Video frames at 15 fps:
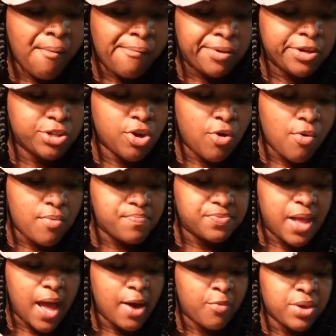You know,
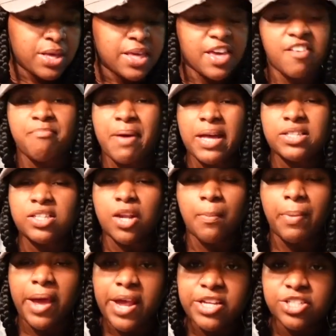we give back to the
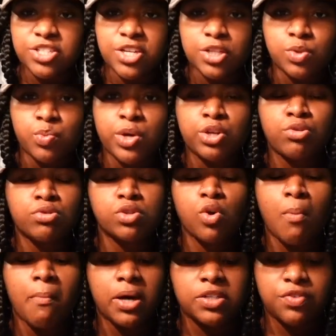patients. We do so
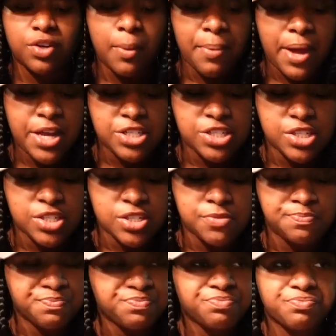much for the patients.
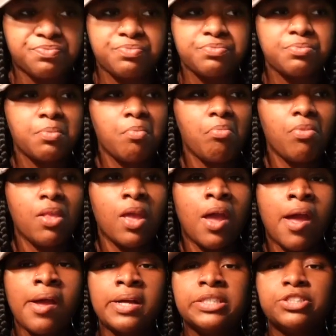
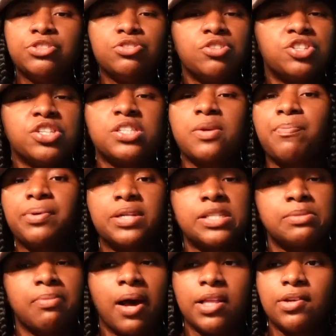You know, just to put a
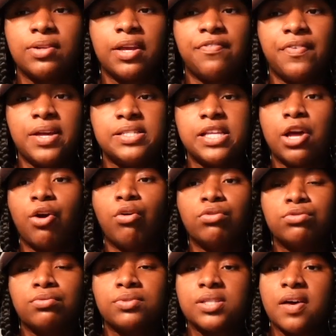smile on their face. They go
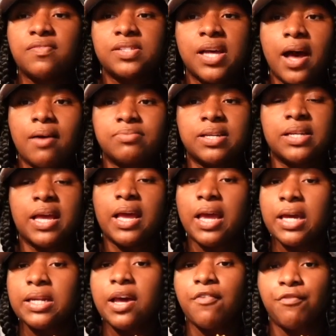through tough times, and they
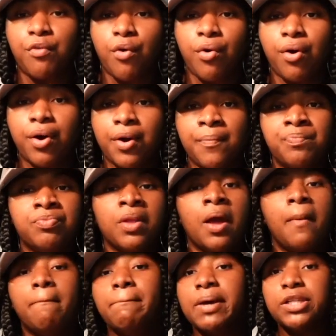end up for
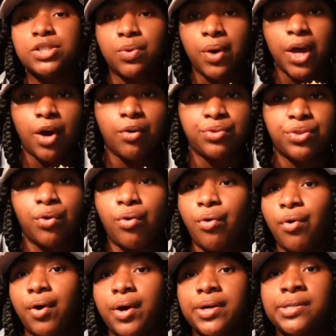mental health
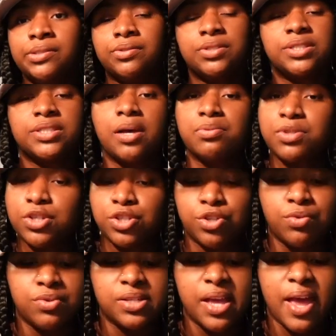or substance use.